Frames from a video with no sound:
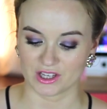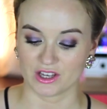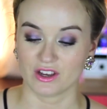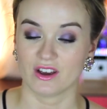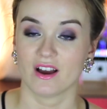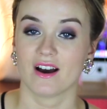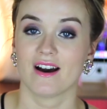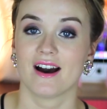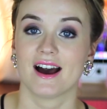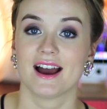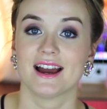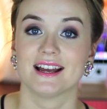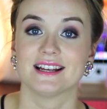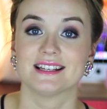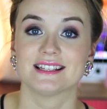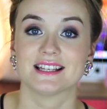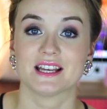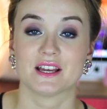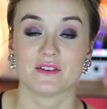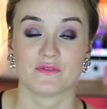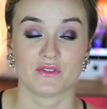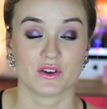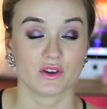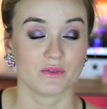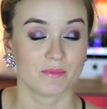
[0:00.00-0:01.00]
You
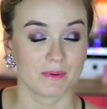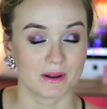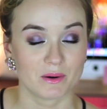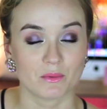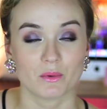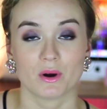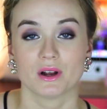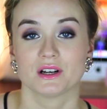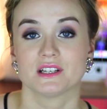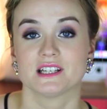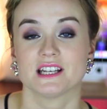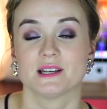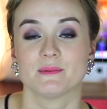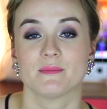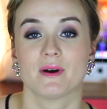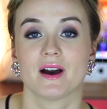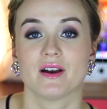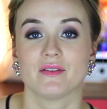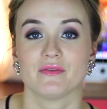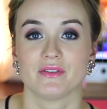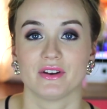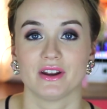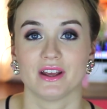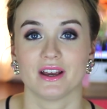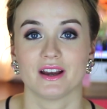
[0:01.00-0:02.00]
guys, if you've been watching
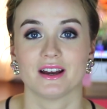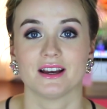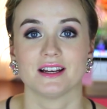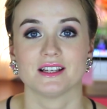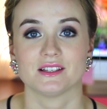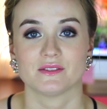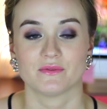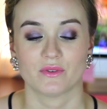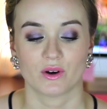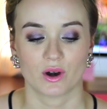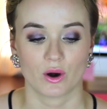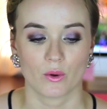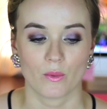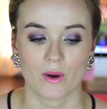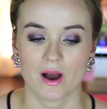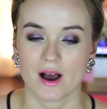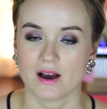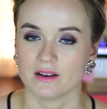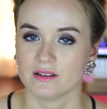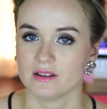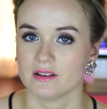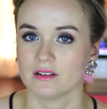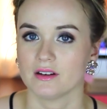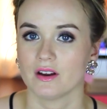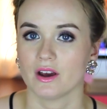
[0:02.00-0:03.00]
my videos for a
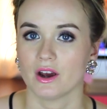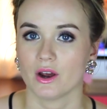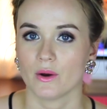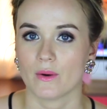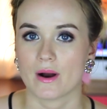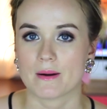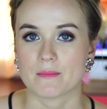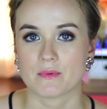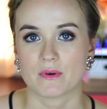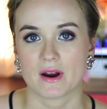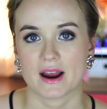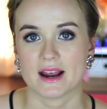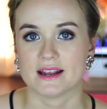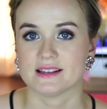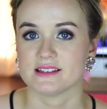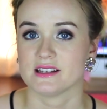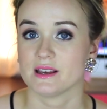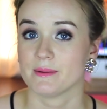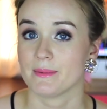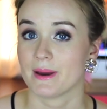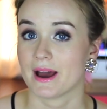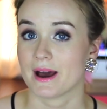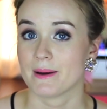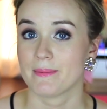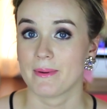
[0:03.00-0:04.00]
while, you know I'm
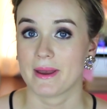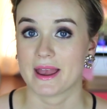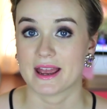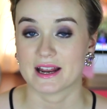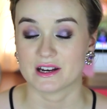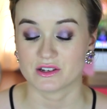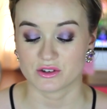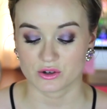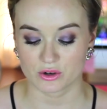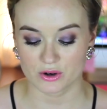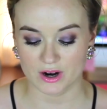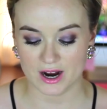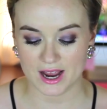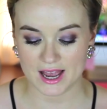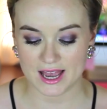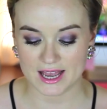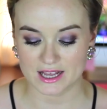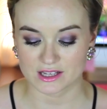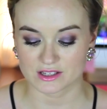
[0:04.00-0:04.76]
crazy about Pandora,